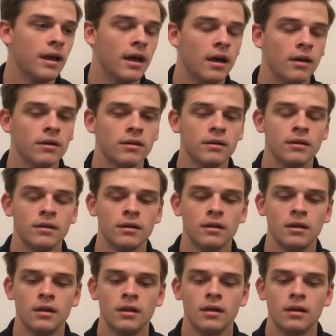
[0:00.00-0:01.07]
out.
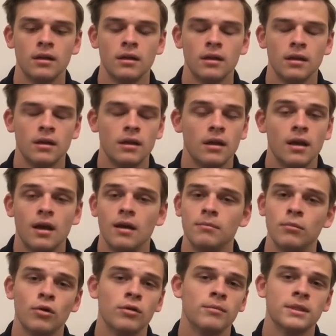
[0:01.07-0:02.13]

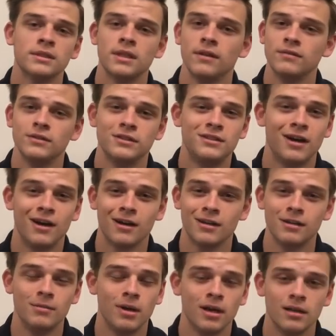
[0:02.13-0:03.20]
I'm boring myself just
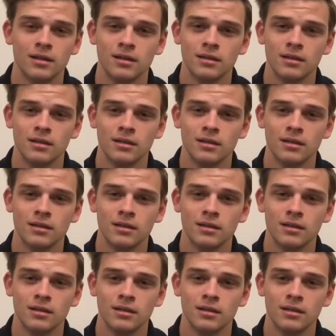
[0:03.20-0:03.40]
talking about